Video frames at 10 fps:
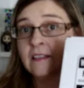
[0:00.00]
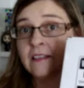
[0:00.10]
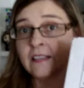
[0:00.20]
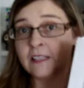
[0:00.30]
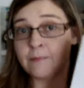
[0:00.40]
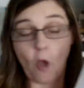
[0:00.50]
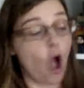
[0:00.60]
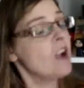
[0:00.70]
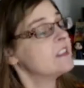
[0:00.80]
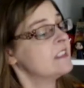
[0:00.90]
this
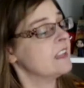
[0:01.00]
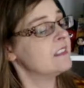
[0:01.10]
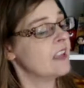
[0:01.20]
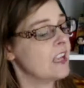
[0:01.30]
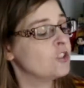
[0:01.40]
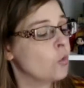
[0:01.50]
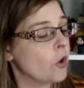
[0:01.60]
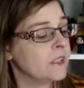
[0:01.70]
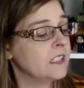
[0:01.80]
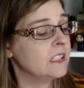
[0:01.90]
box that says
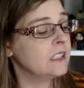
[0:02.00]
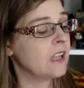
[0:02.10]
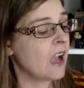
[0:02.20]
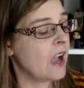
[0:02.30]
warning,